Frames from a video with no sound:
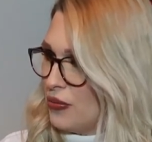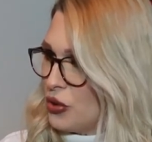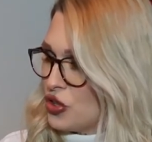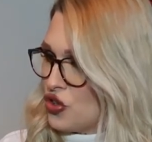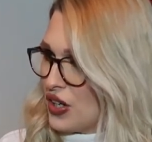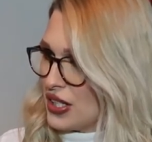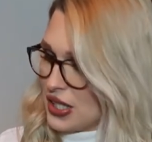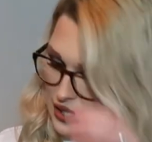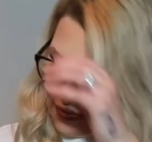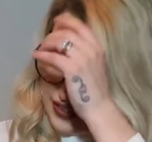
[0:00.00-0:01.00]
Put drinks
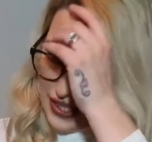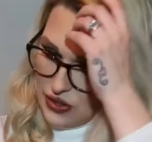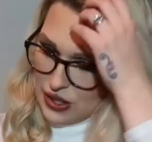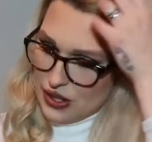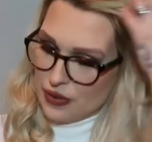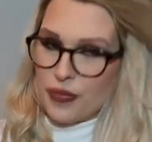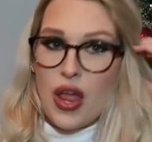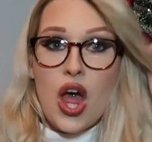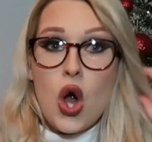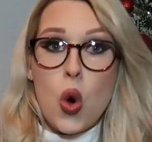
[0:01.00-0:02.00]
in it, fizzy drink,
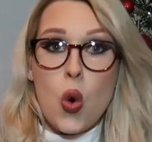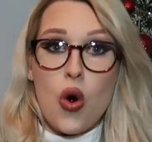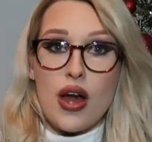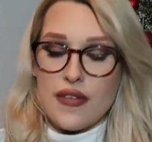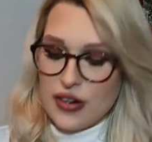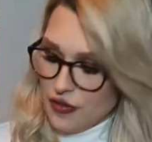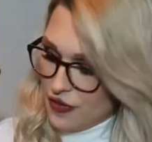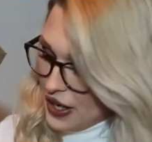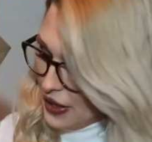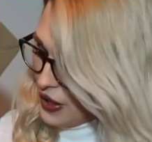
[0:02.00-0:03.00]
Whatever,
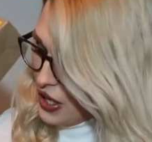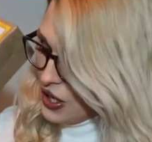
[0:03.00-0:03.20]
fine.